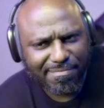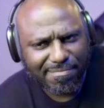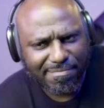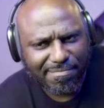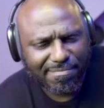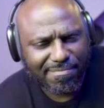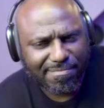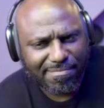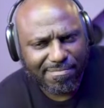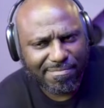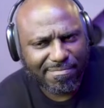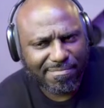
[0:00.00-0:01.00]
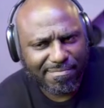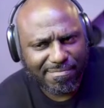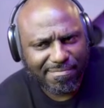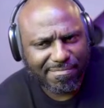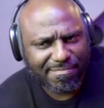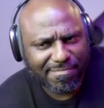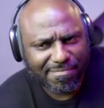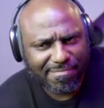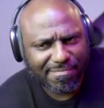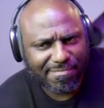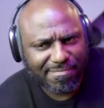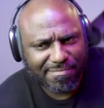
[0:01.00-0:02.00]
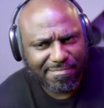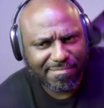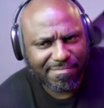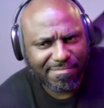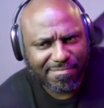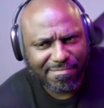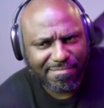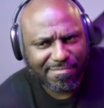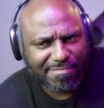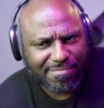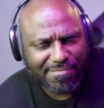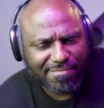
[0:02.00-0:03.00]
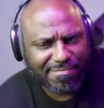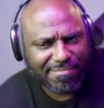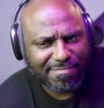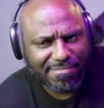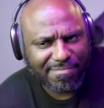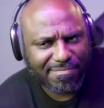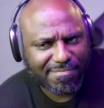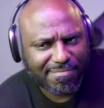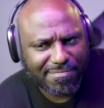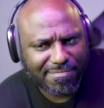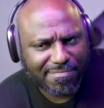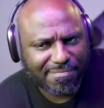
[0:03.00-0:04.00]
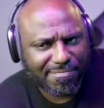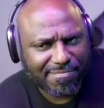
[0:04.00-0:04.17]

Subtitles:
The person shown says nothing.